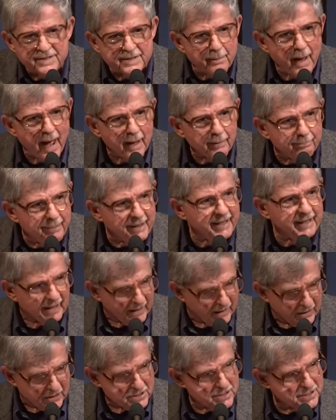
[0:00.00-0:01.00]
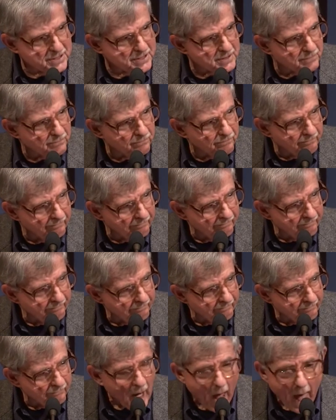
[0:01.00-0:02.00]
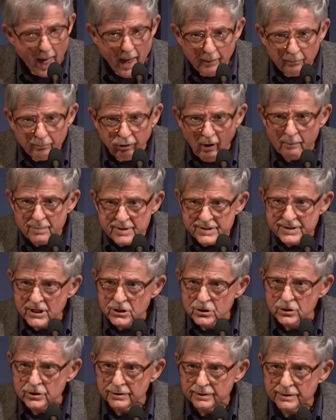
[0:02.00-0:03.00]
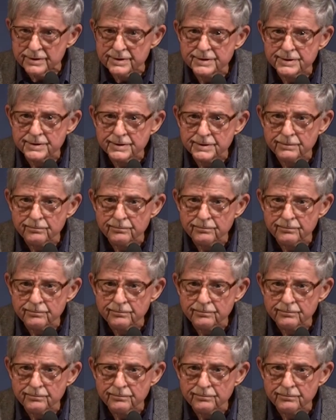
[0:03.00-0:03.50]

about beings, propositions,